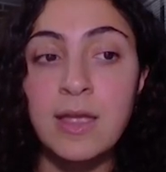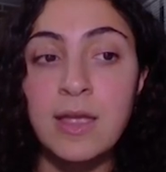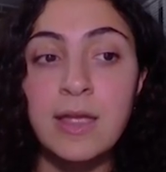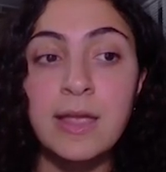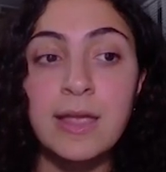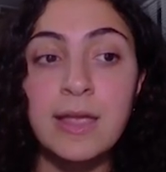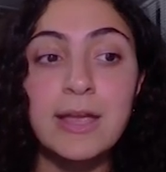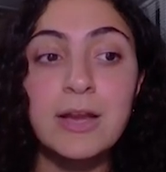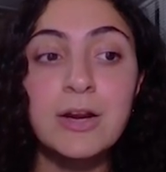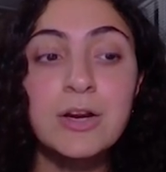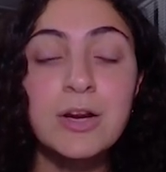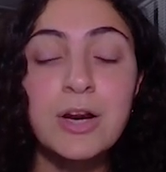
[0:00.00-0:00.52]

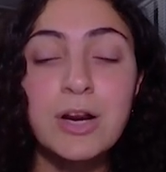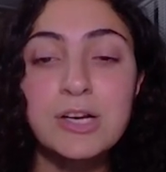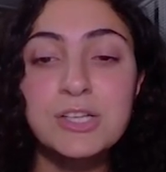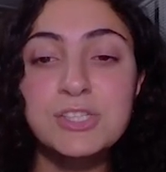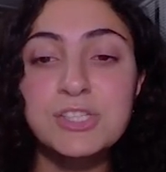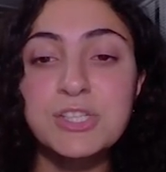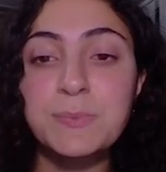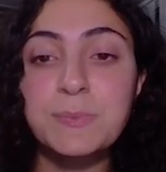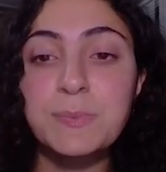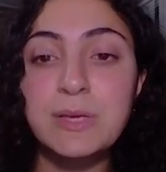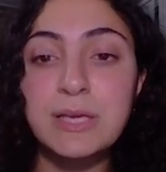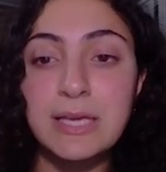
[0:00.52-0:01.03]
Here are
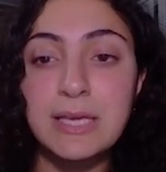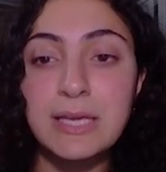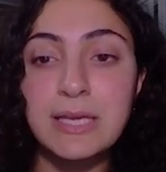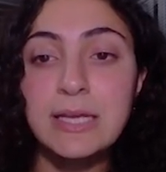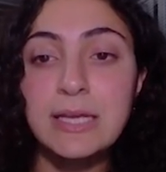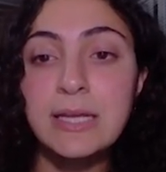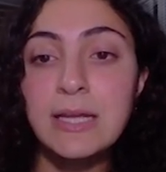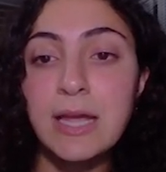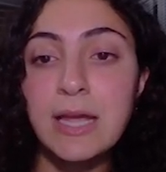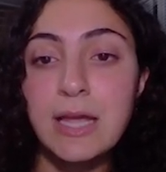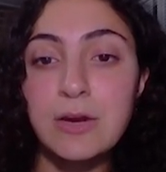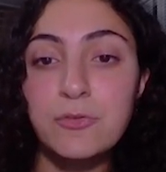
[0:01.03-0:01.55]
some
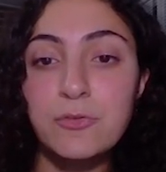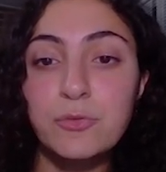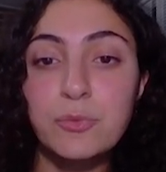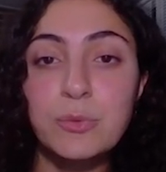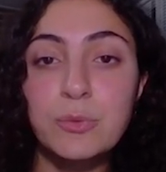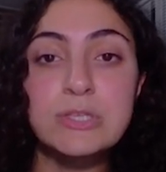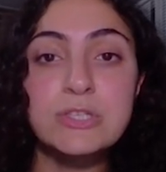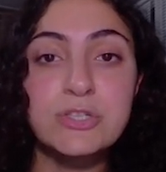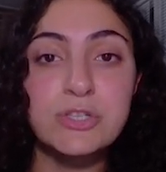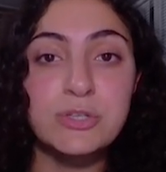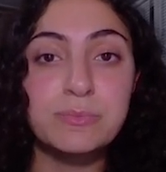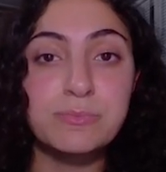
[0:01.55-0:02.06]
key
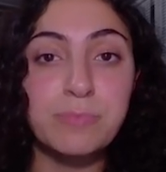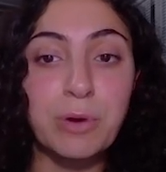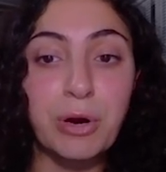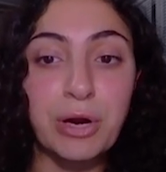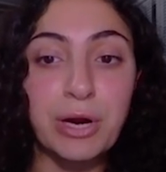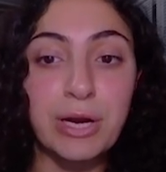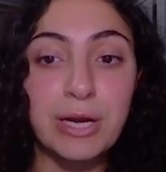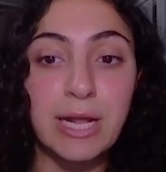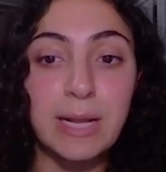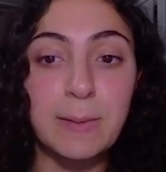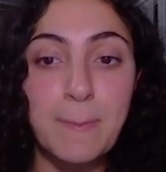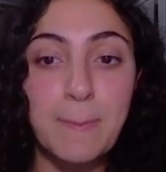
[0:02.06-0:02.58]
influencer
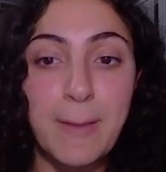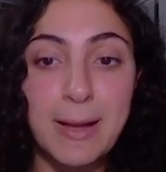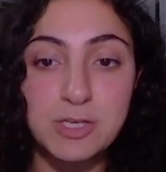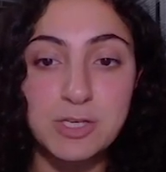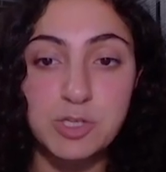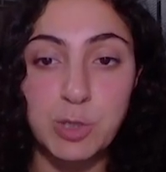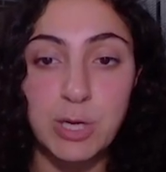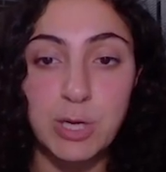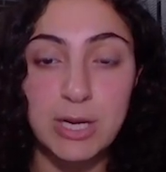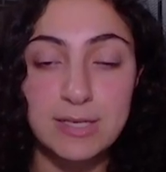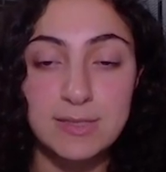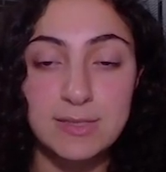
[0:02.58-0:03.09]
marketing
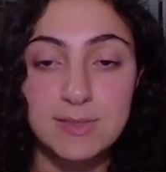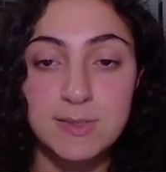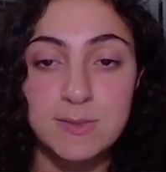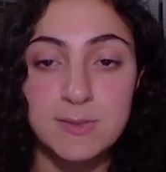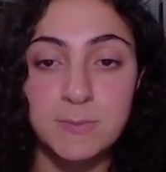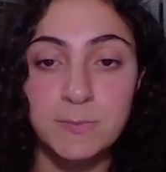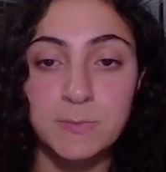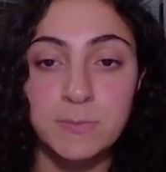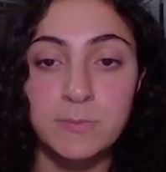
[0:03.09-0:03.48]
metrics.